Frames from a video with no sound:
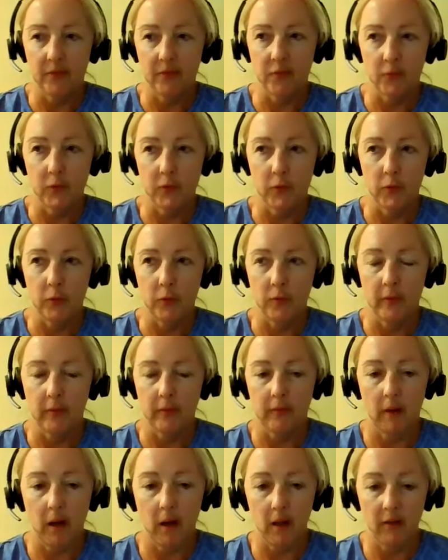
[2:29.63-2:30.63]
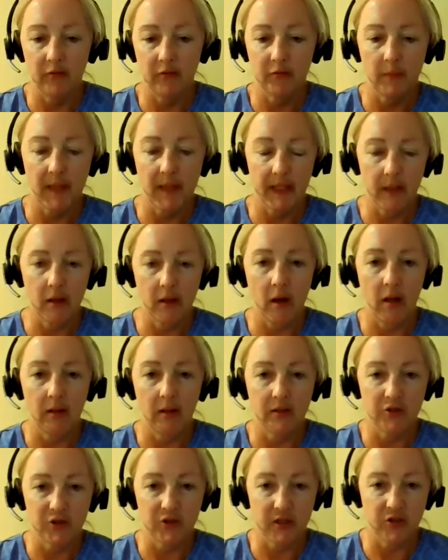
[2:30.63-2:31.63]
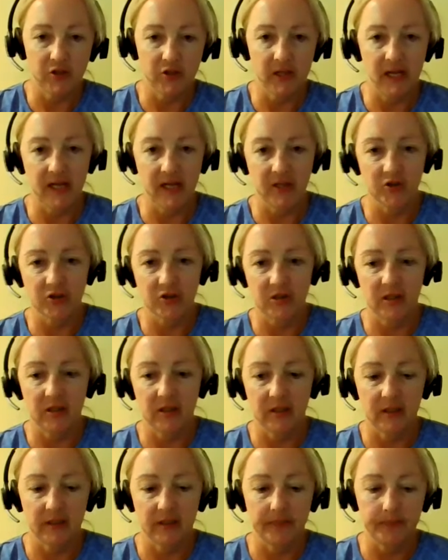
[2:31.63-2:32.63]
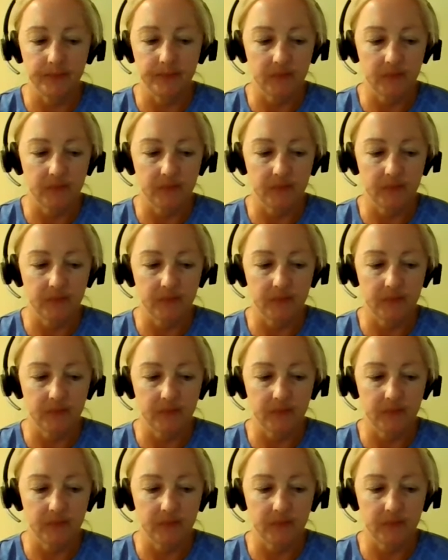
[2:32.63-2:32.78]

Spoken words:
through all of my college education and